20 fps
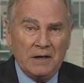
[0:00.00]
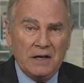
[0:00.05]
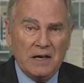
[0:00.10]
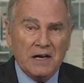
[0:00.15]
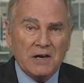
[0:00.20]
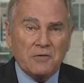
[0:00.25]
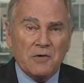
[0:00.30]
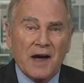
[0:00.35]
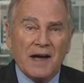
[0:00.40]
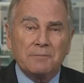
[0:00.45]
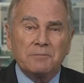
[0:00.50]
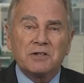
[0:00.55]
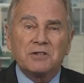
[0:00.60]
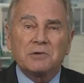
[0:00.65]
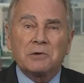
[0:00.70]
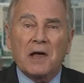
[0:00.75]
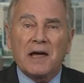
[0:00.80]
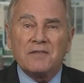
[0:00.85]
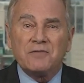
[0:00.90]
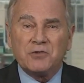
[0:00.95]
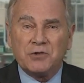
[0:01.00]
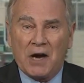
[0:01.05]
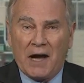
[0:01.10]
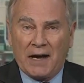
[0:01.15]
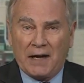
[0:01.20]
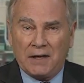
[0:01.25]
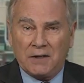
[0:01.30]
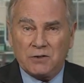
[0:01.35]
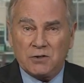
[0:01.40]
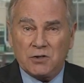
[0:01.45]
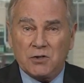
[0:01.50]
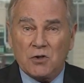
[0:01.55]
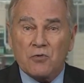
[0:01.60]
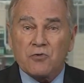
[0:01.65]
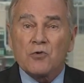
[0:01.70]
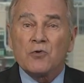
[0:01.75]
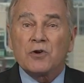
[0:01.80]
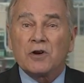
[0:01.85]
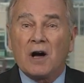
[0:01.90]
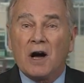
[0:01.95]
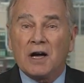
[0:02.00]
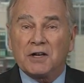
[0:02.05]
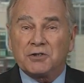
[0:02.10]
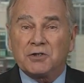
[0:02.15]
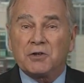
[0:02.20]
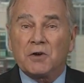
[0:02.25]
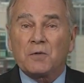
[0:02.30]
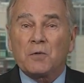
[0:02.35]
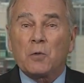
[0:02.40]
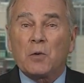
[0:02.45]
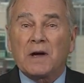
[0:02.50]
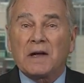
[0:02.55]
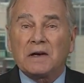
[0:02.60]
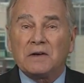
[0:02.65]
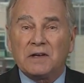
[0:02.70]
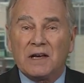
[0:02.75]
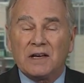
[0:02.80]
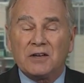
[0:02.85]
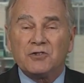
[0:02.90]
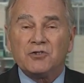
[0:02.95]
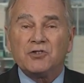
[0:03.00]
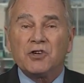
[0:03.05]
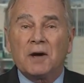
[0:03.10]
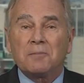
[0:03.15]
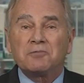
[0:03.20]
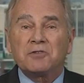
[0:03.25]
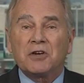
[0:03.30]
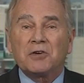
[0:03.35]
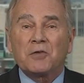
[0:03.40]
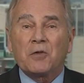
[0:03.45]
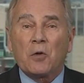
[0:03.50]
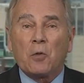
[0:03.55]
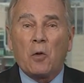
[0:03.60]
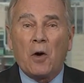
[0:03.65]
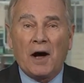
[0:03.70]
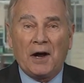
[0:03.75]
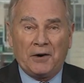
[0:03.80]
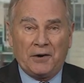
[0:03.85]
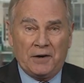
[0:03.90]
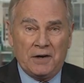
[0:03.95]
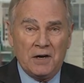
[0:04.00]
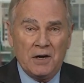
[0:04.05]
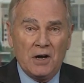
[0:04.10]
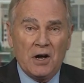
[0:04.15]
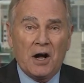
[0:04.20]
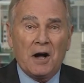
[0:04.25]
he grabbed his life jackets, threw caution to the wind, and jumped into the water.